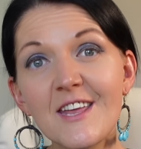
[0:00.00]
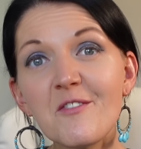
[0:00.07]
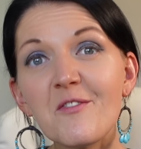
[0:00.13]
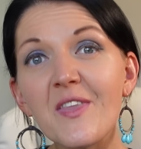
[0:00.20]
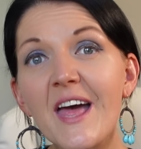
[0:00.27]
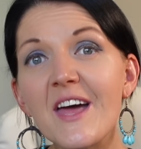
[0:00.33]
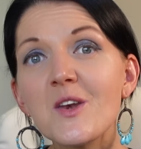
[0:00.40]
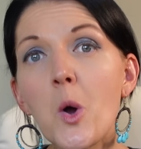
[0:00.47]
if
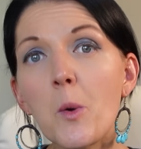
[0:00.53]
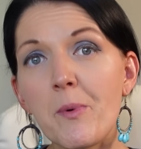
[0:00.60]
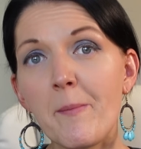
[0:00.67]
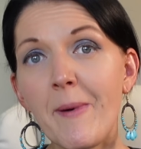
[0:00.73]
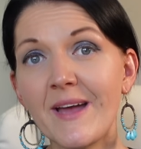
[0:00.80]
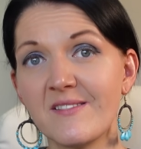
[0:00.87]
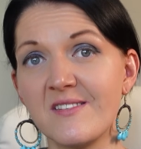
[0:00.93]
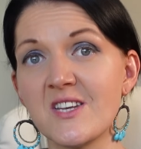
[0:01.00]
they're not
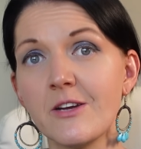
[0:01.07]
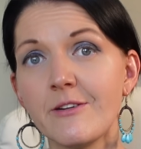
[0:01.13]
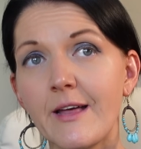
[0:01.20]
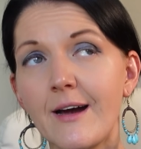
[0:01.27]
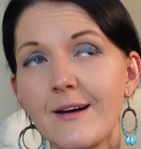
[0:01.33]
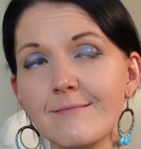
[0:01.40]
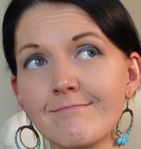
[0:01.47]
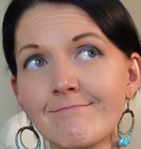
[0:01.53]
prepared to do
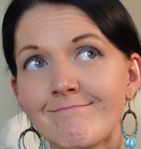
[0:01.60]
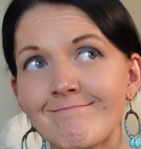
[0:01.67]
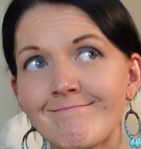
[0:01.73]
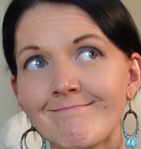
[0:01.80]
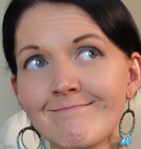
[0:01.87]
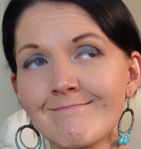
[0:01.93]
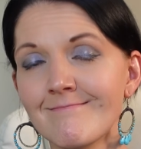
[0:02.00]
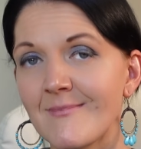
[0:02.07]
that,
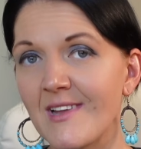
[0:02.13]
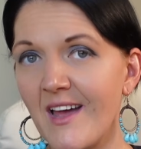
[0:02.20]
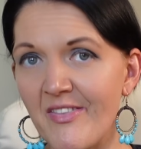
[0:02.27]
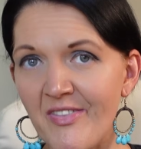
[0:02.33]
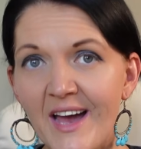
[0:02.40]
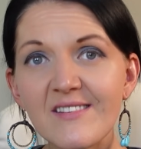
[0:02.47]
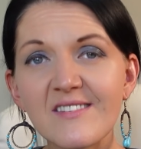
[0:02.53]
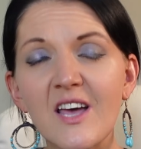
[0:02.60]

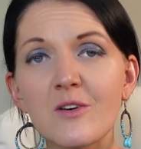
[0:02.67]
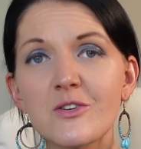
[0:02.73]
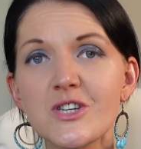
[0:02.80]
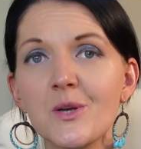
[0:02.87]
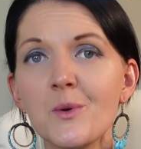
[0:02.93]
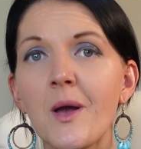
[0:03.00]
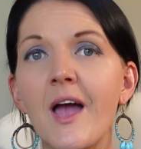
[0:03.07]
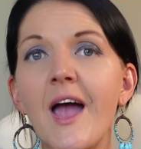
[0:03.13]
that tells
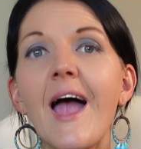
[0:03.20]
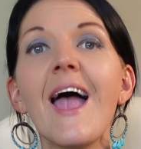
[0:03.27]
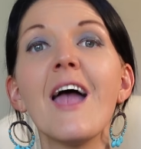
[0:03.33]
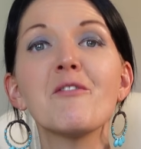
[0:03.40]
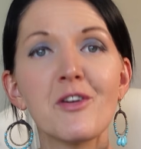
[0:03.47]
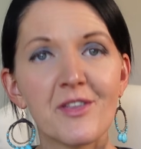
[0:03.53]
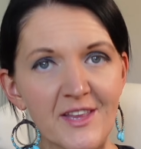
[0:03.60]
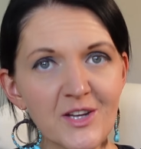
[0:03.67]
you
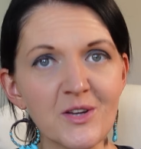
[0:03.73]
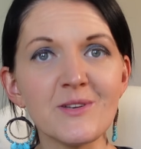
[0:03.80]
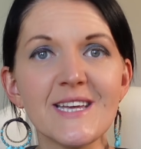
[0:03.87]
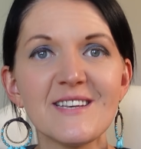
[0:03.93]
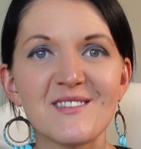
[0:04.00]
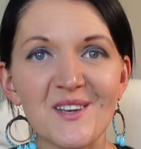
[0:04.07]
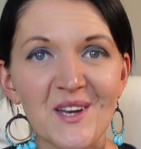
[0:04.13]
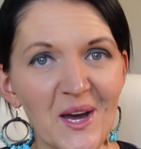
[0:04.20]
everything you need
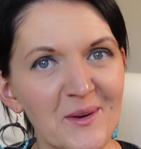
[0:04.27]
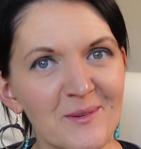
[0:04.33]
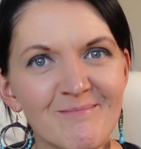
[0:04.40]
to know.